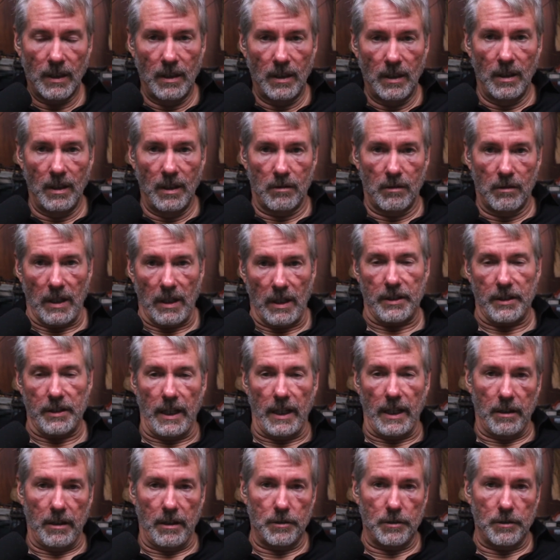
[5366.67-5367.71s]
right? The
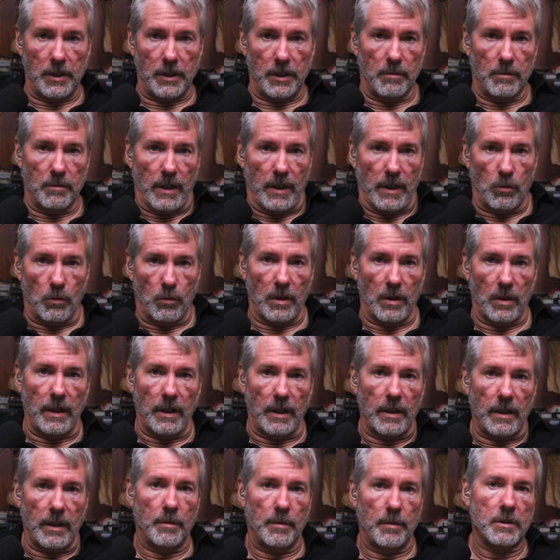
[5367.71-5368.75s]
energy in my working
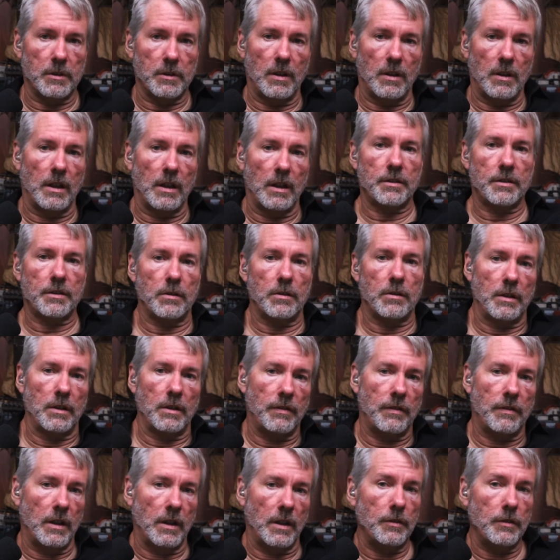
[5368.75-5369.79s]
capital lasts
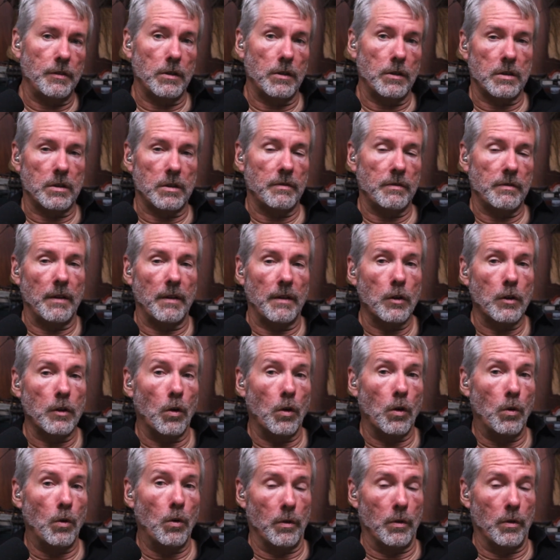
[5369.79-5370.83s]
35 years if I have
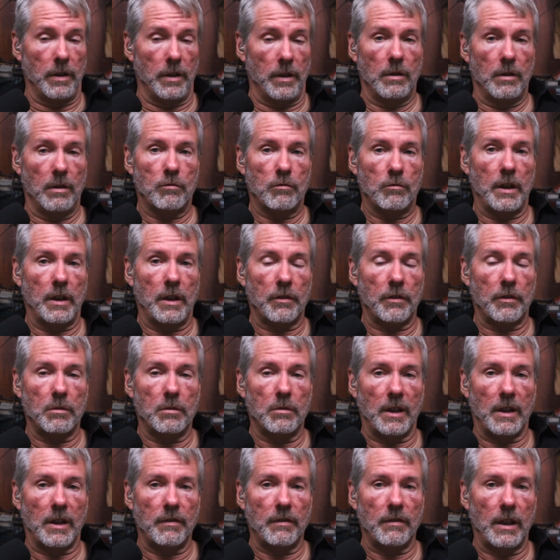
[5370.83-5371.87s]
gold running through
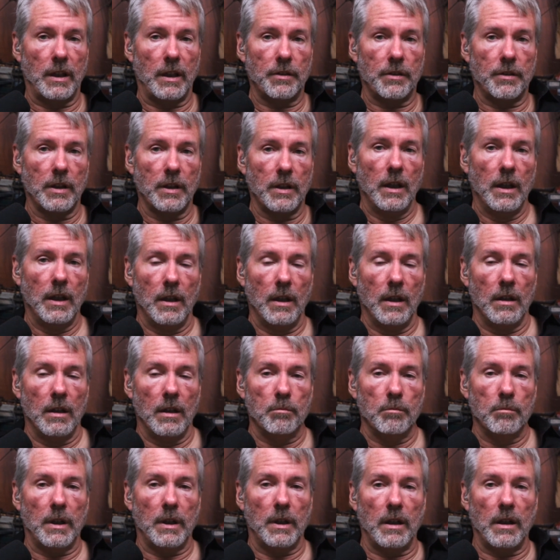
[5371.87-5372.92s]
my veins.
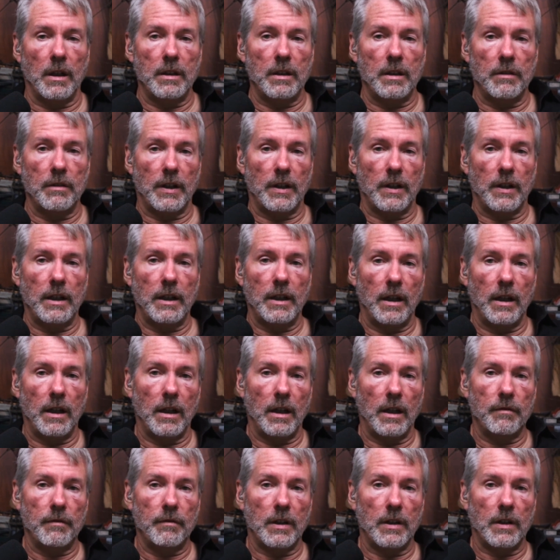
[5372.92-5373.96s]
But if I
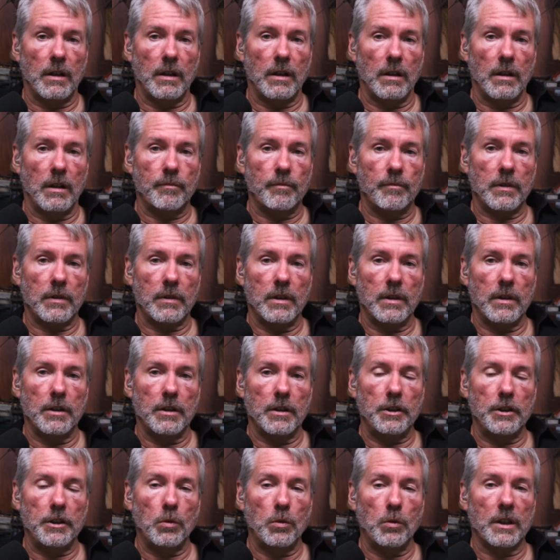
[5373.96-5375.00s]
have the
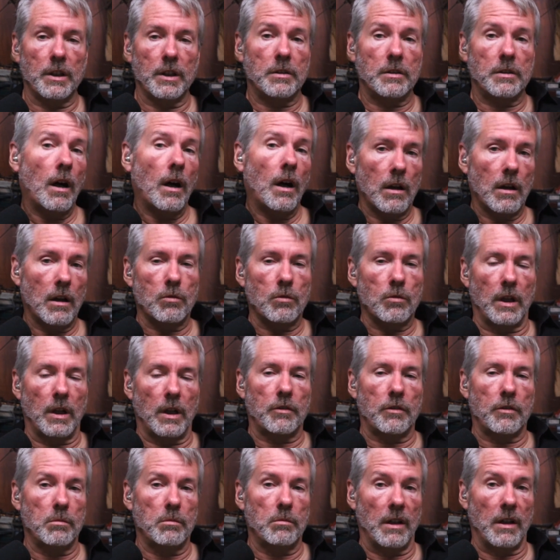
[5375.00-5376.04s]
US dollar running
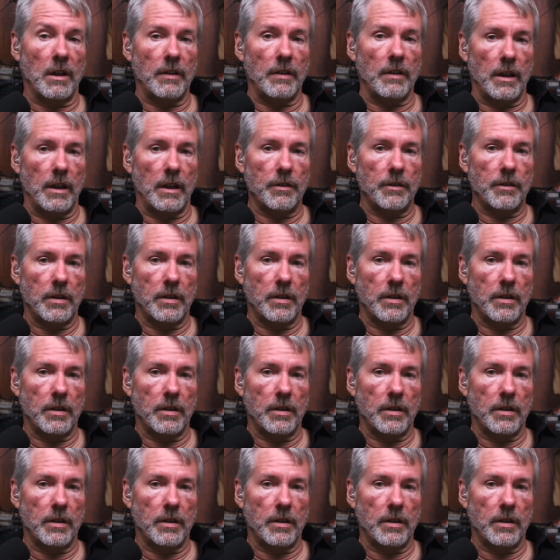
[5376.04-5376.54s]
through my veins,